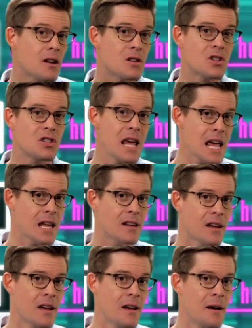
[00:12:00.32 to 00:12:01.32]

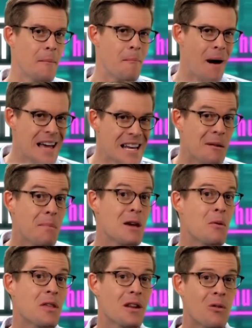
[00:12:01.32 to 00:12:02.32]
understand might
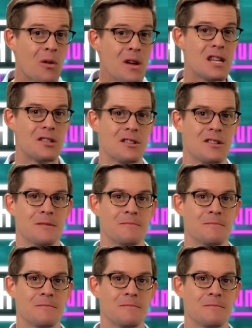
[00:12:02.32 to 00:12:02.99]
be within reach.